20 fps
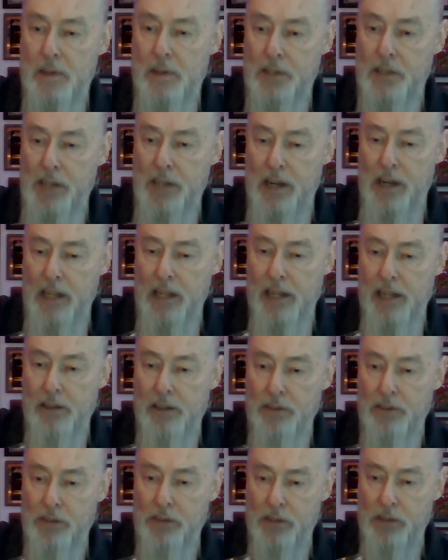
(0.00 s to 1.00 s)

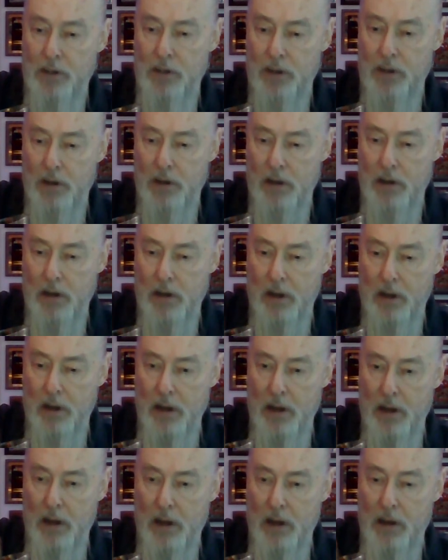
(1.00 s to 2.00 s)
centiliters.
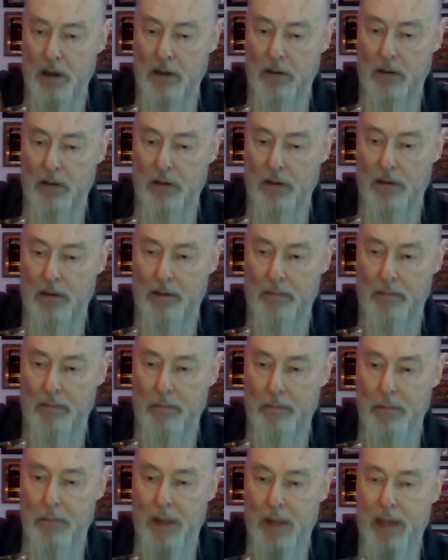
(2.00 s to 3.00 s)
Oh,
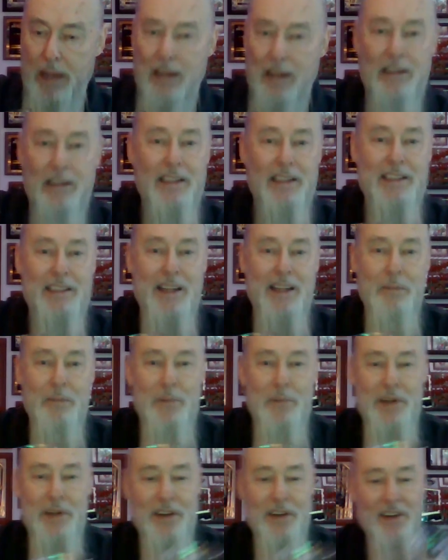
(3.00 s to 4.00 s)
man, look at that
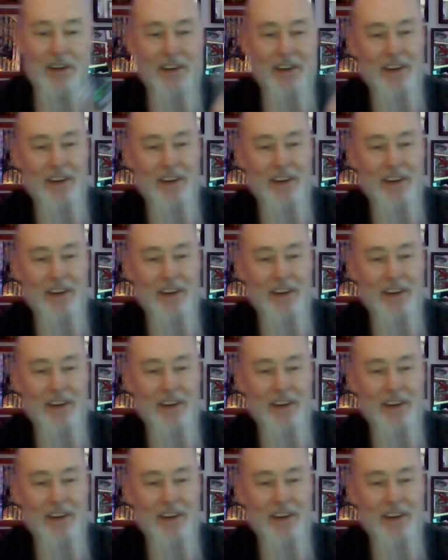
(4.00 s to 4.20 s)
beer.